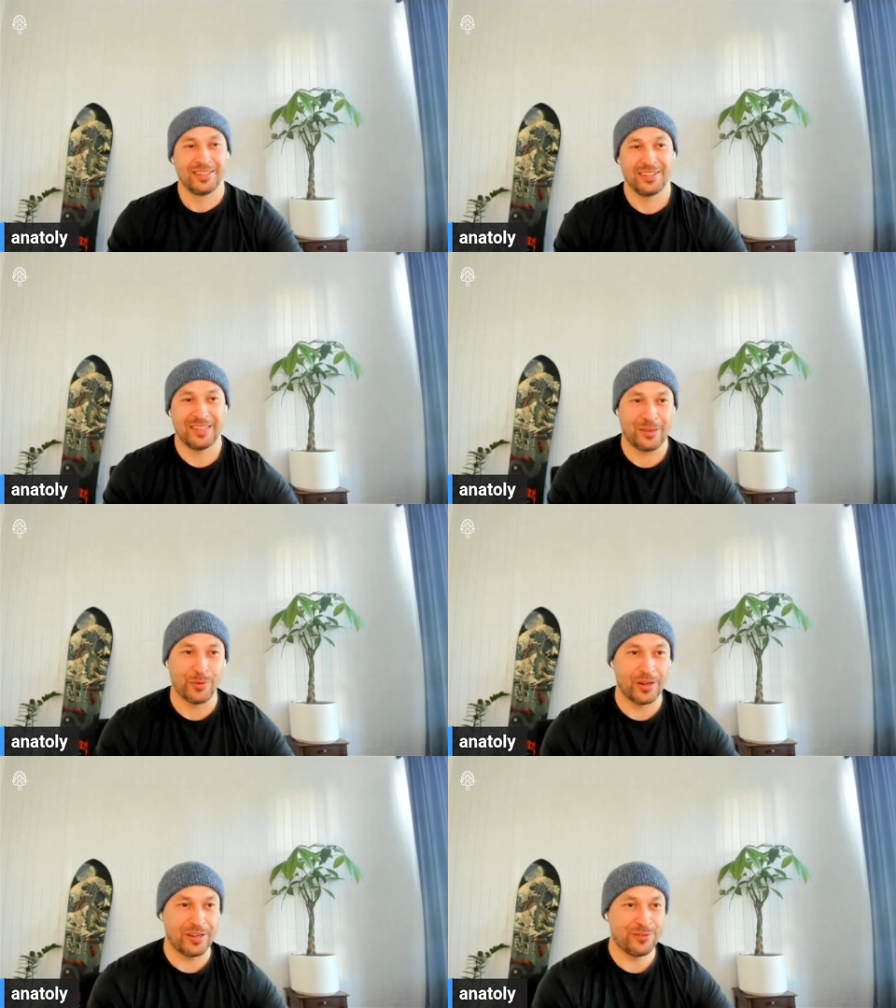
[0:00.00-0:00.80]
Like
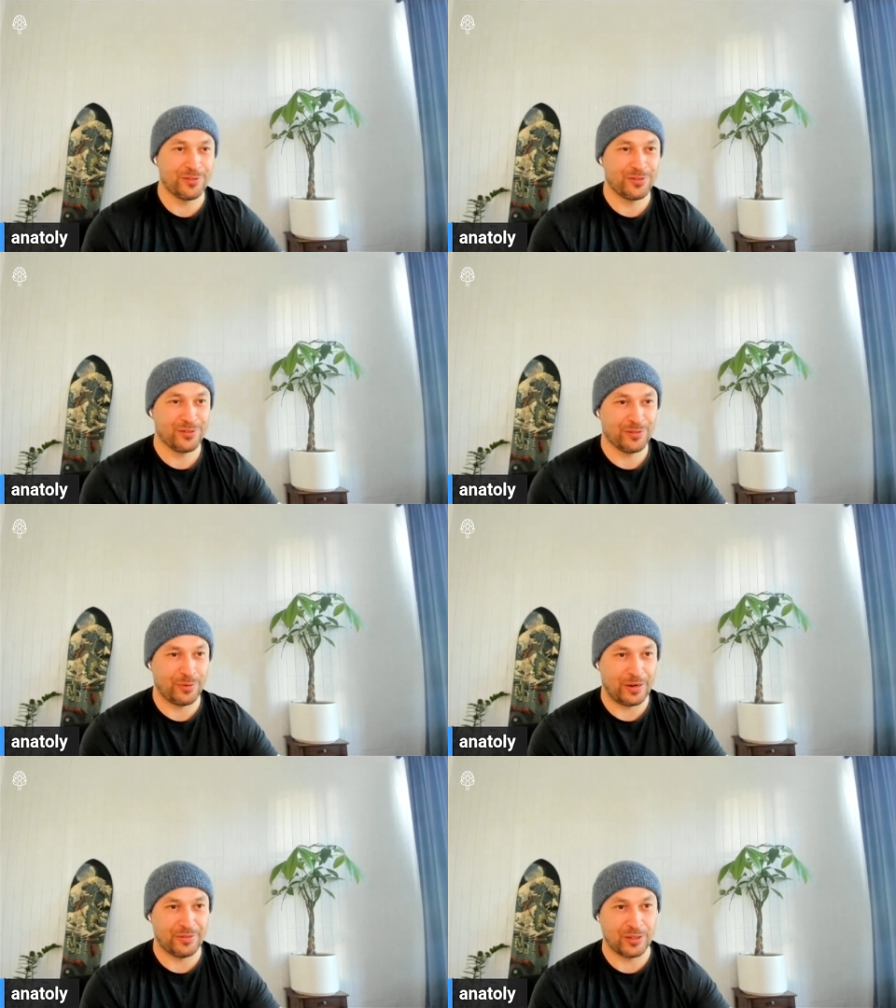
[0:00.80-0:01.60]
what if
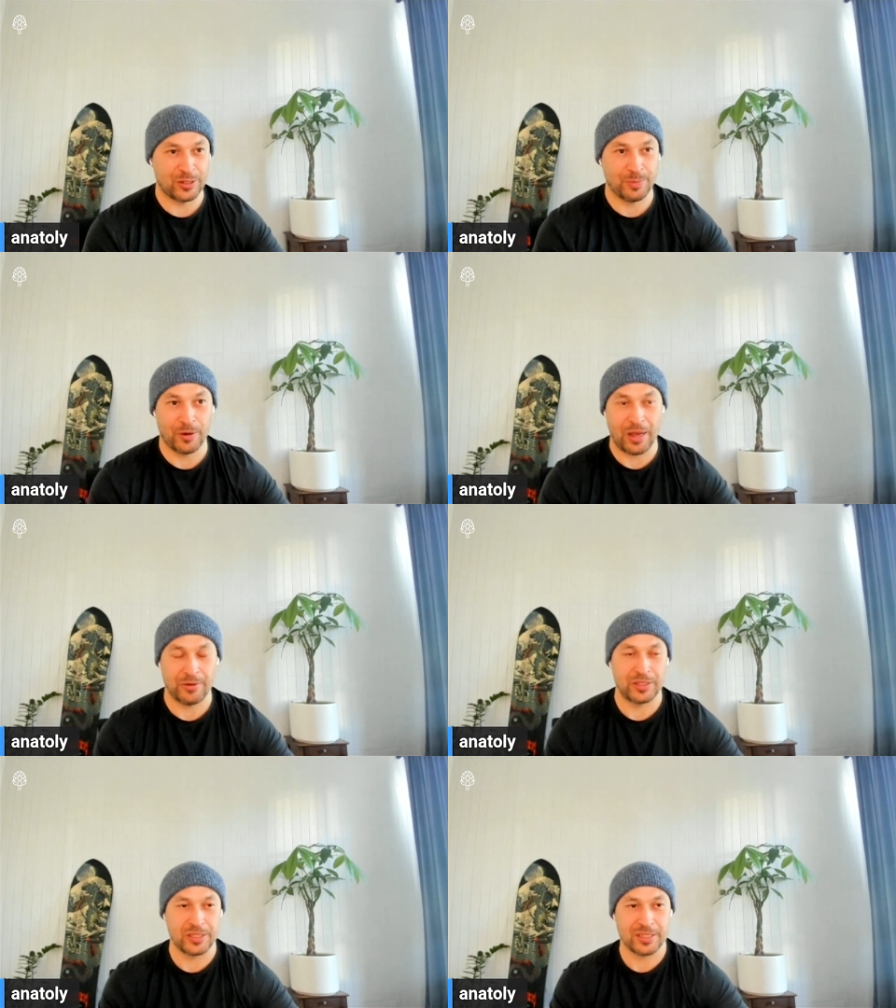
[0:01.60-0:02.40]
there's more
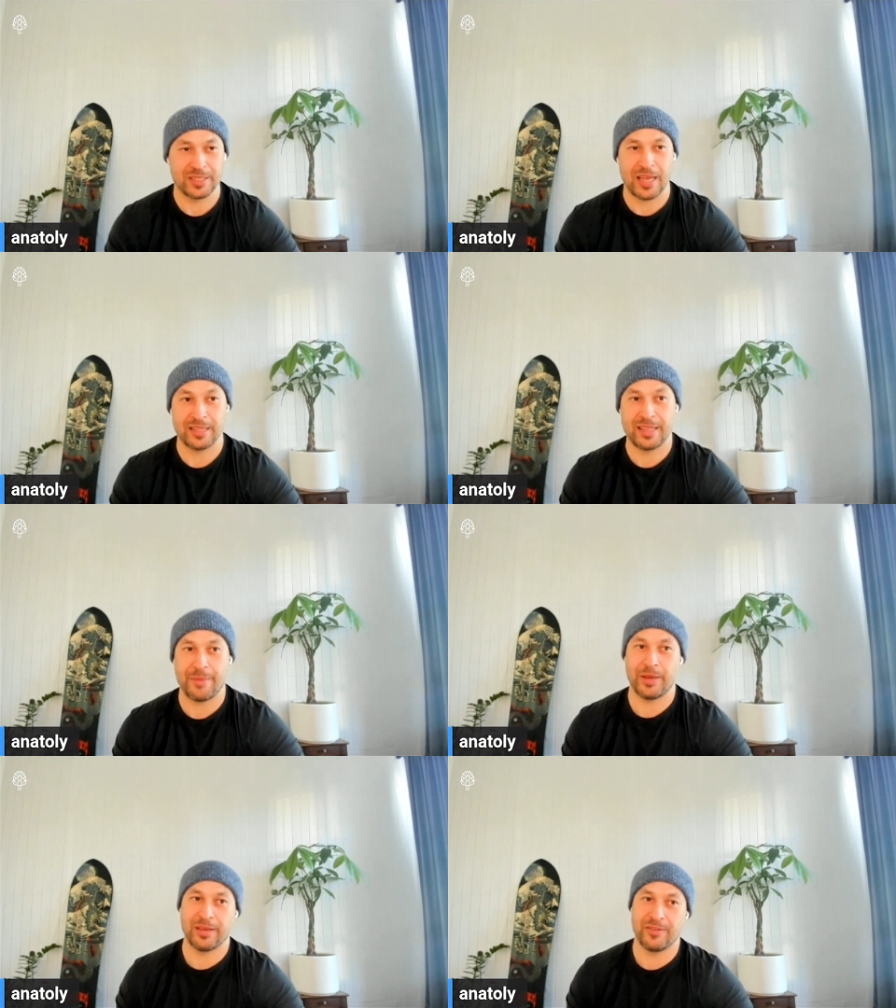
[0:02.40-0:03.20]
outages? Is that
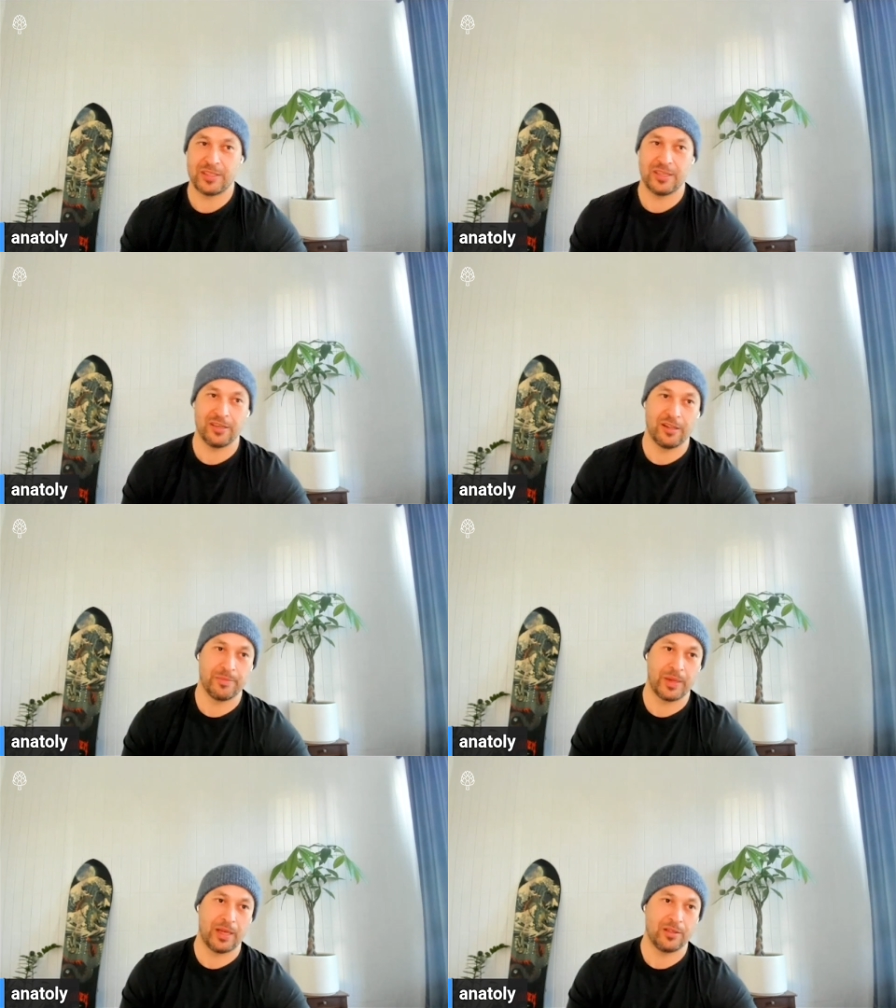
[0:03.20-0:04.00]
big of a deal?
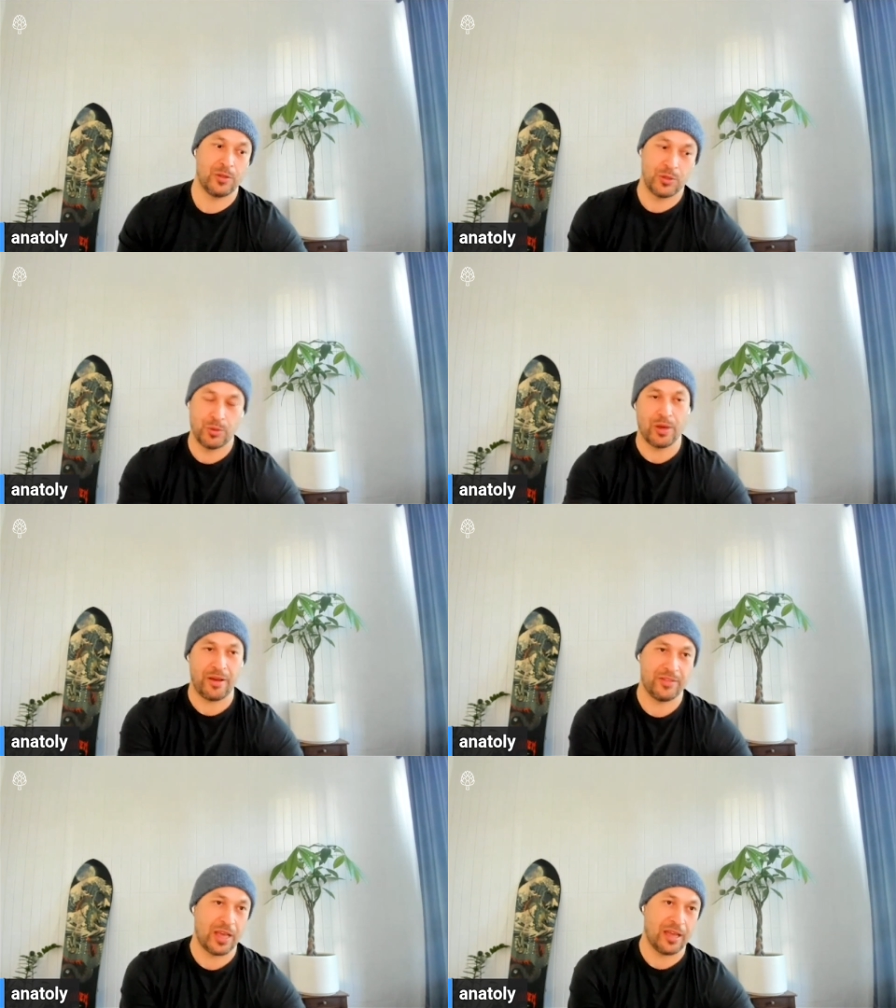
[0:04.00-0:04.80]
But you do
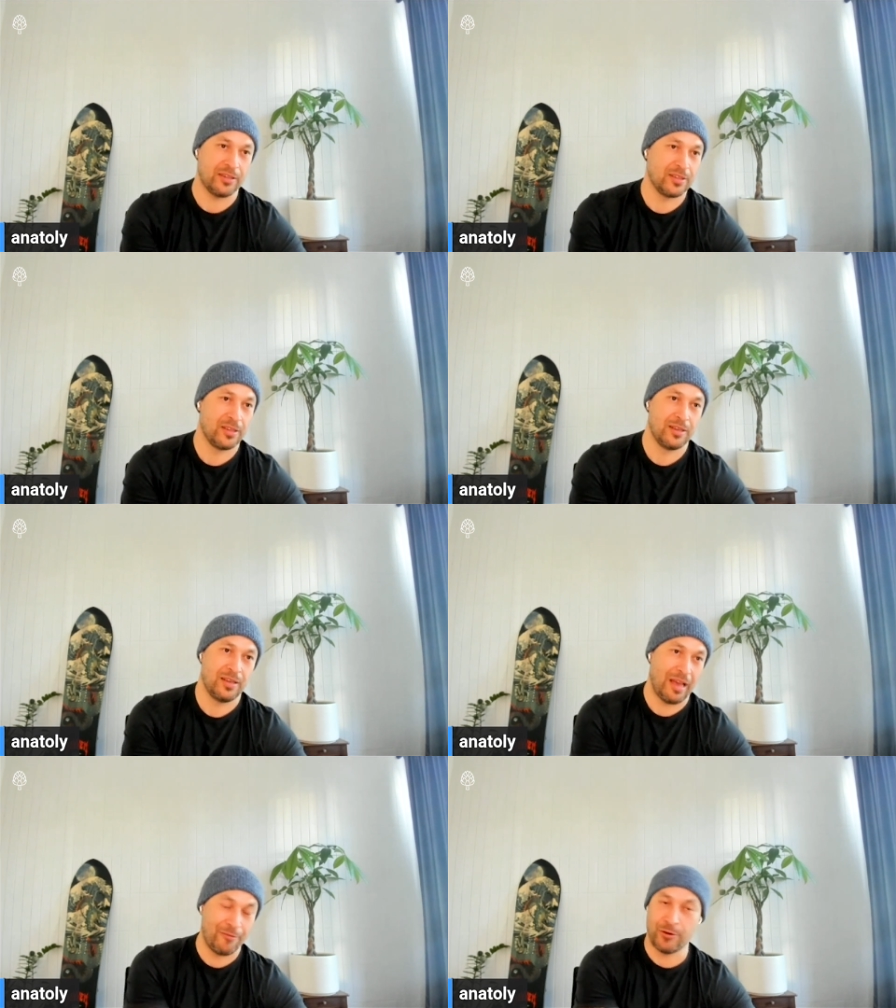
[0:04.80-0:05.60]
have that
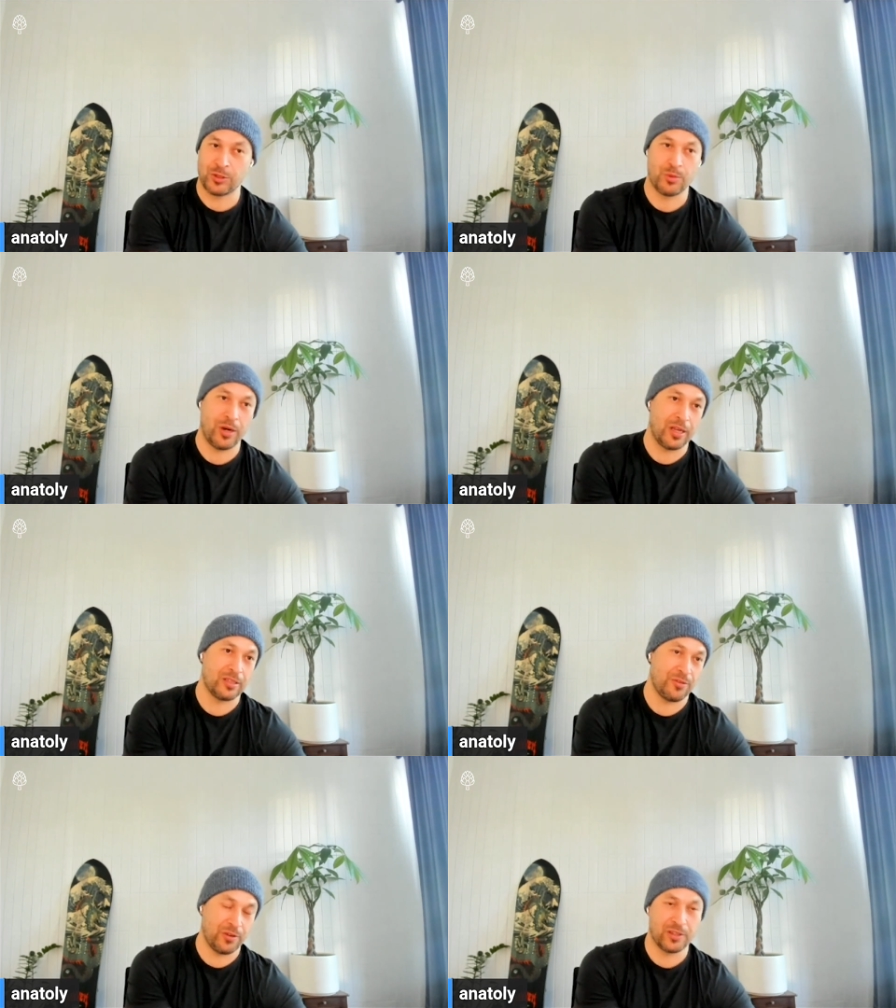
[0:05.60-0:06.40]
everyone's running
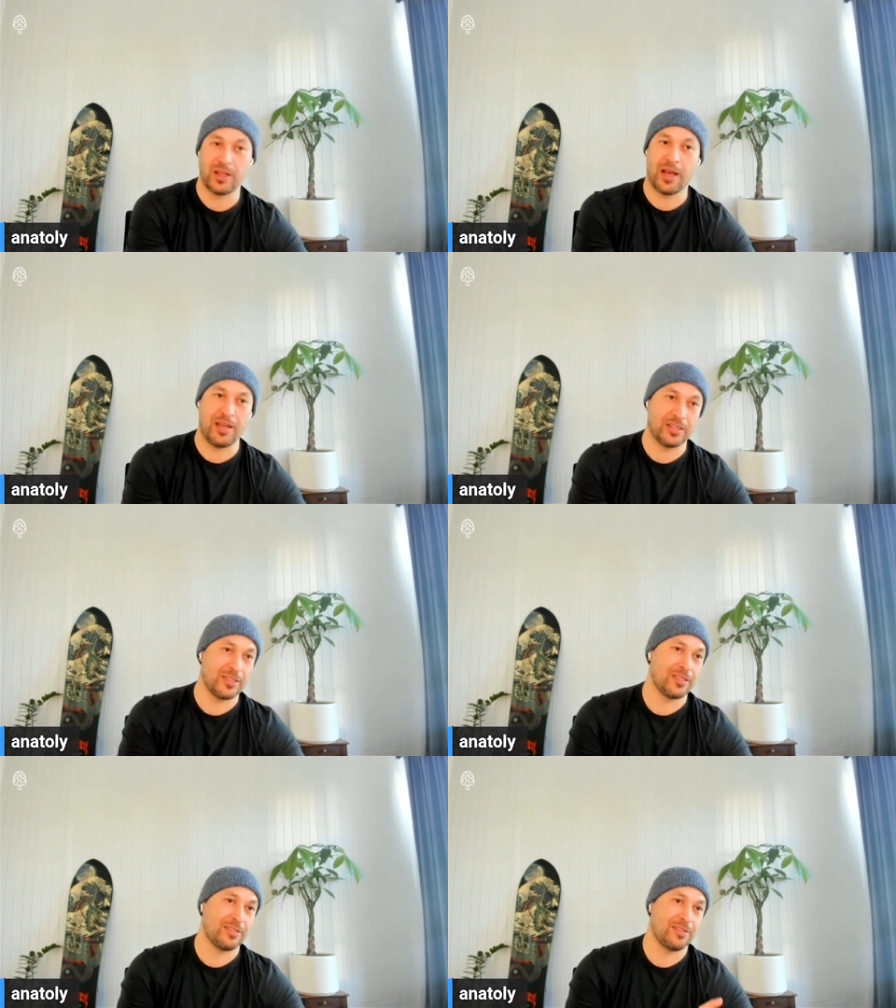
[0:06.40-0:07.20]
different
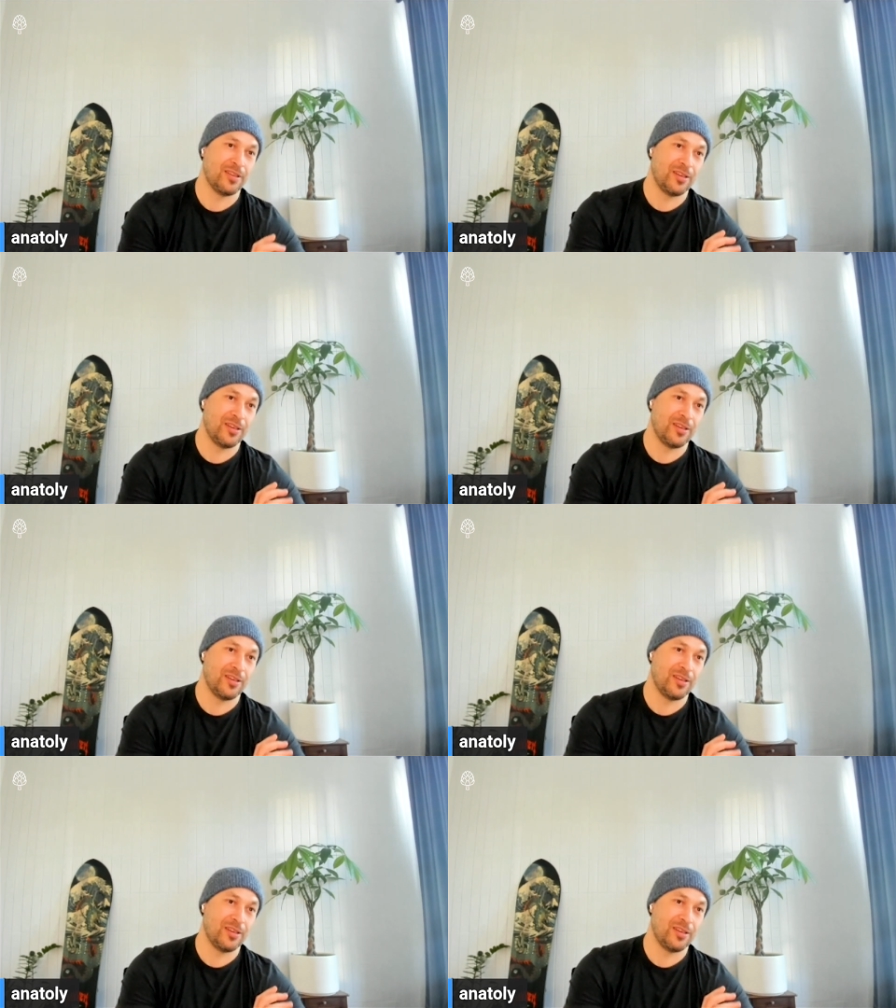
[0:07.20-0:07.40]
clients.